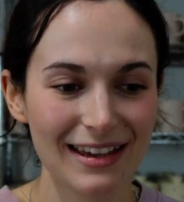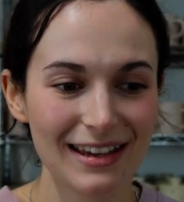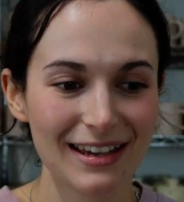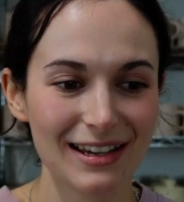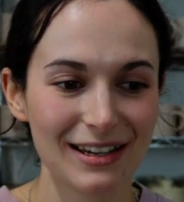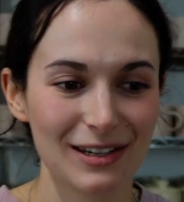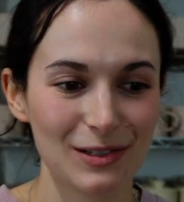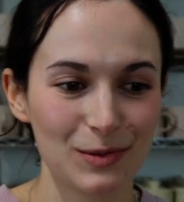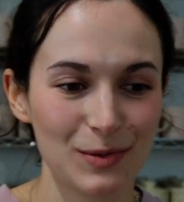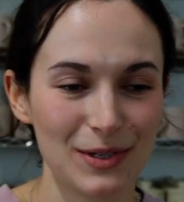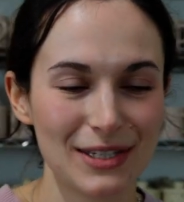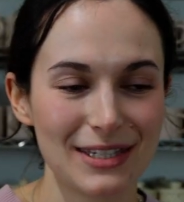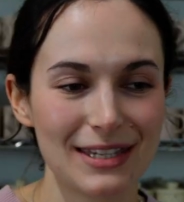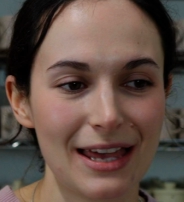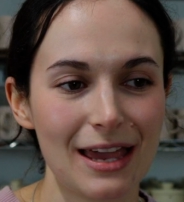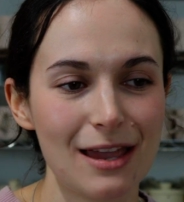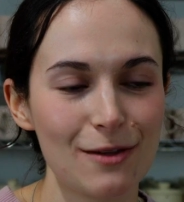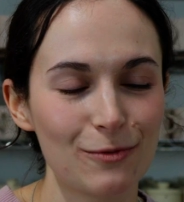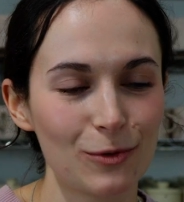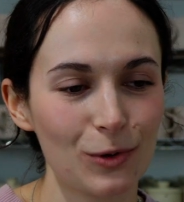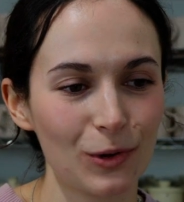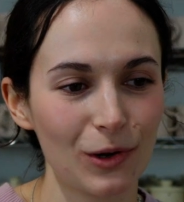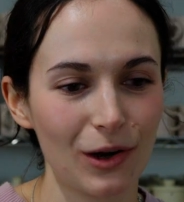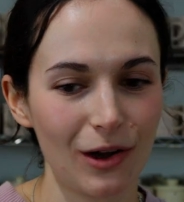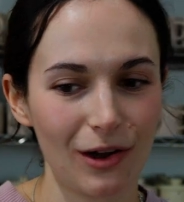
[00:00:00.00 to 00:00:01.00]
because we save
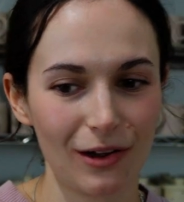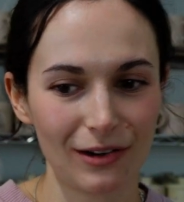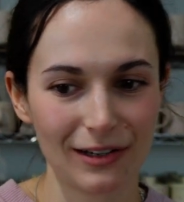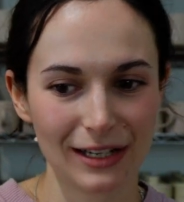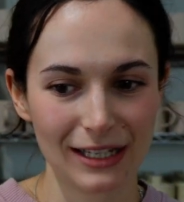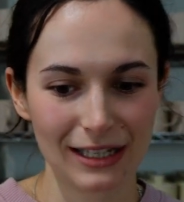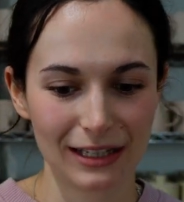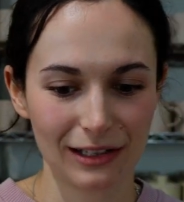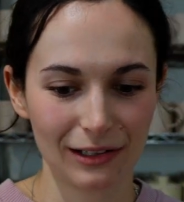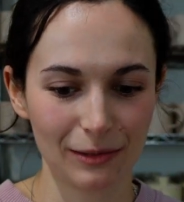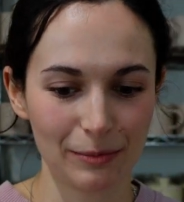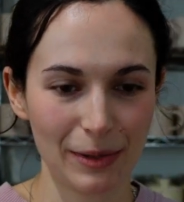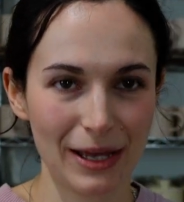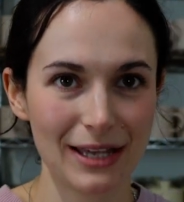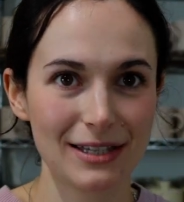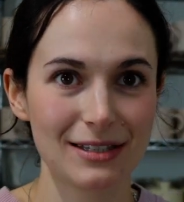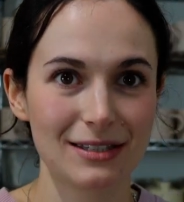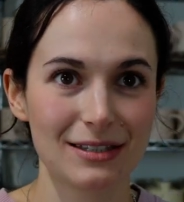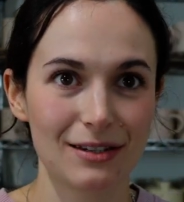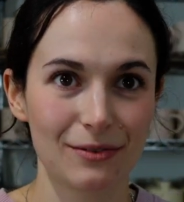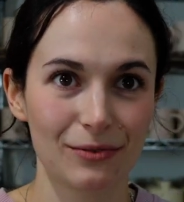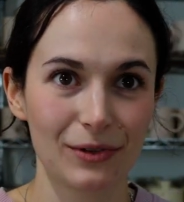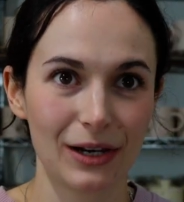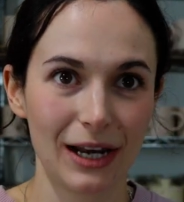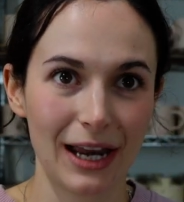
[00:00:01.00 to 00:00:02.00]
all our little bits
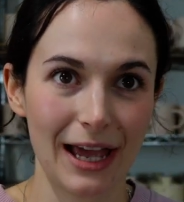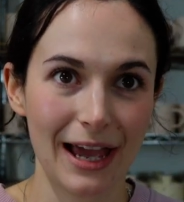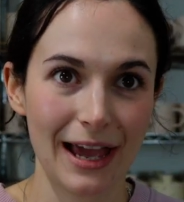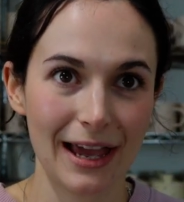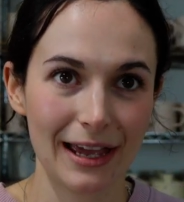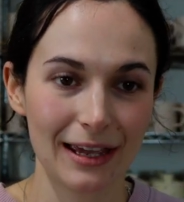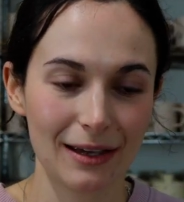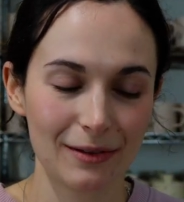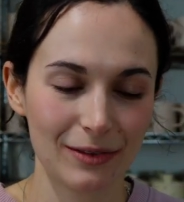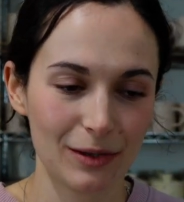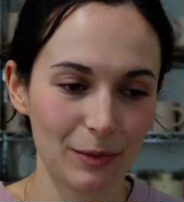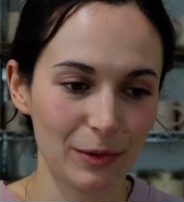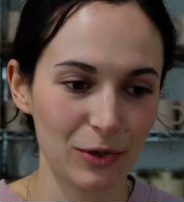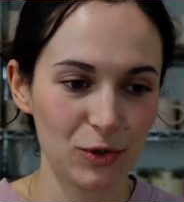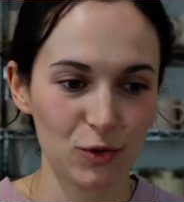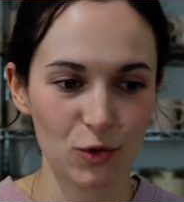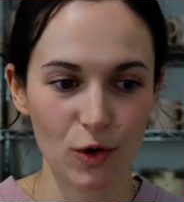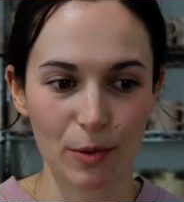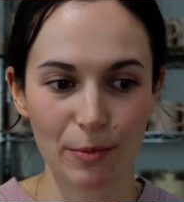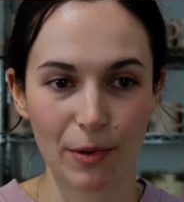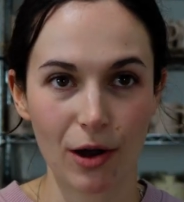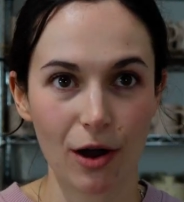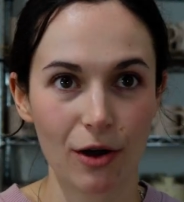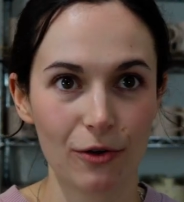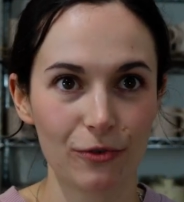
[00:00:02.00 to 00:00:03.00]
of clay that we
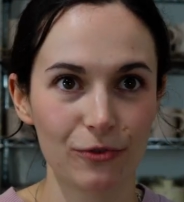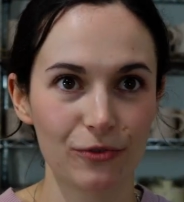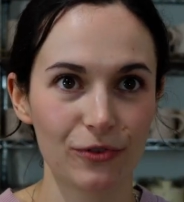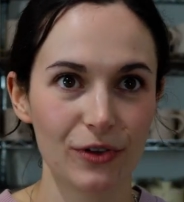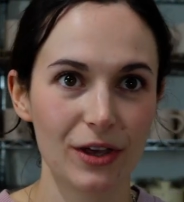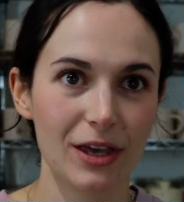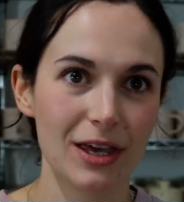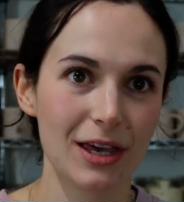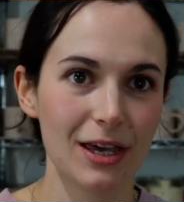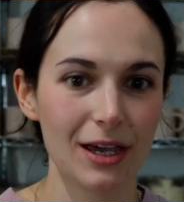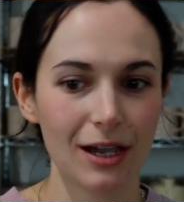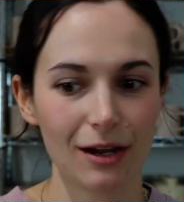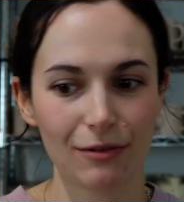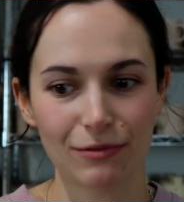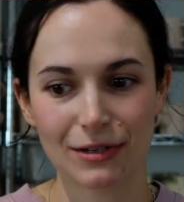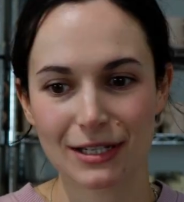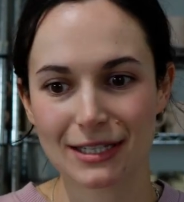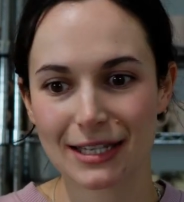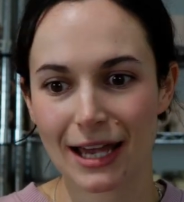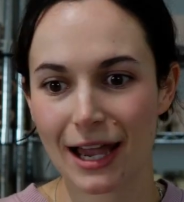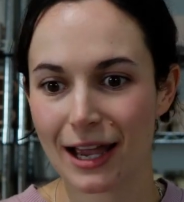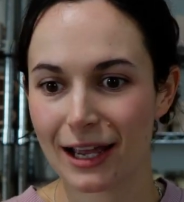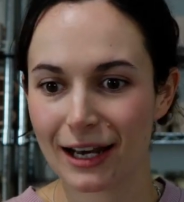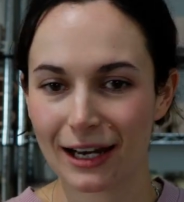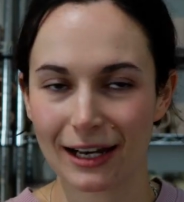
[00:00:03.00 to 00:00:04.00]
trim off and
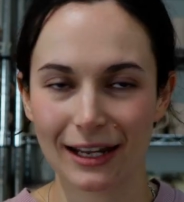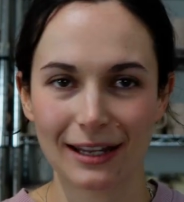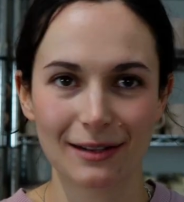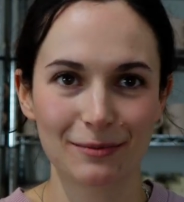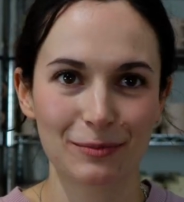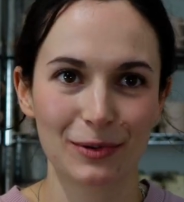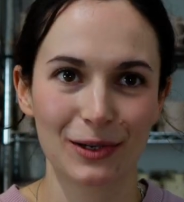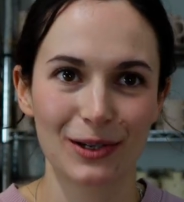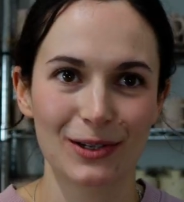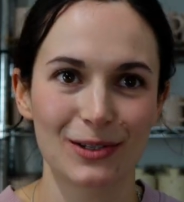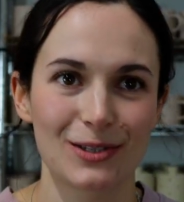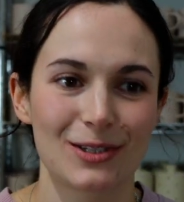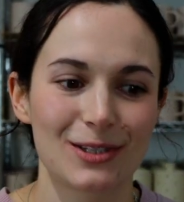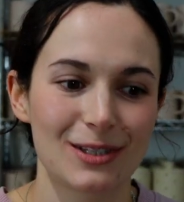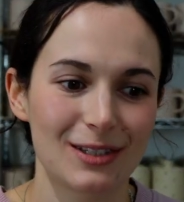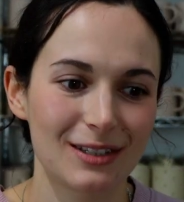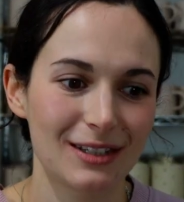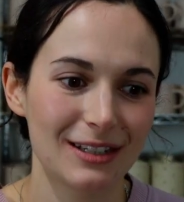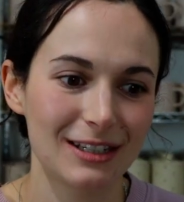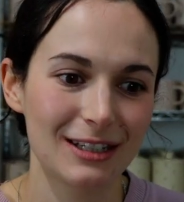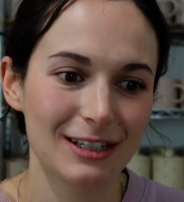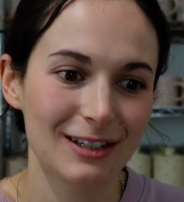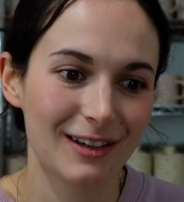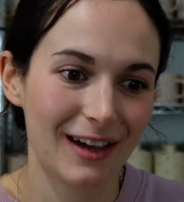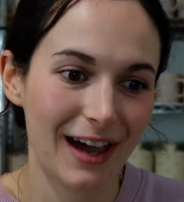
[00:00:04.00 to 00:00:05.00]
recycle it because
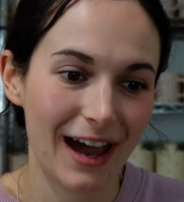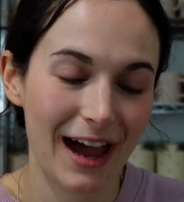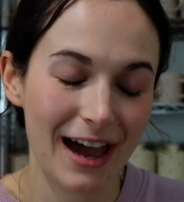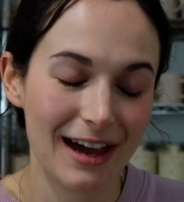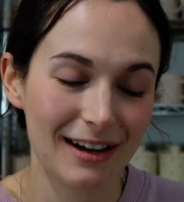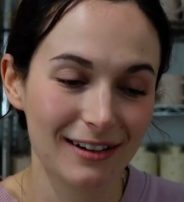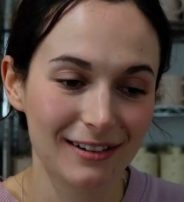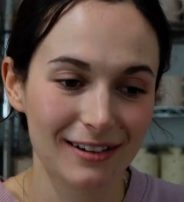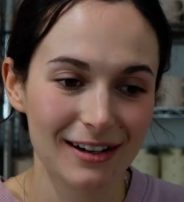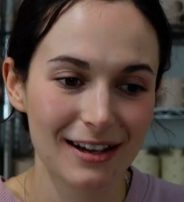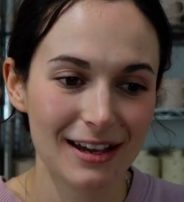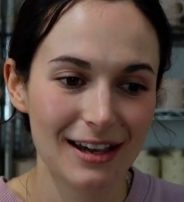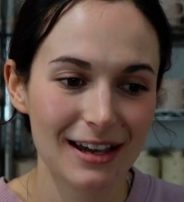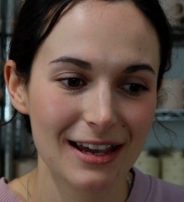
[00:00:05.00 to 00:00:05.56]
you can.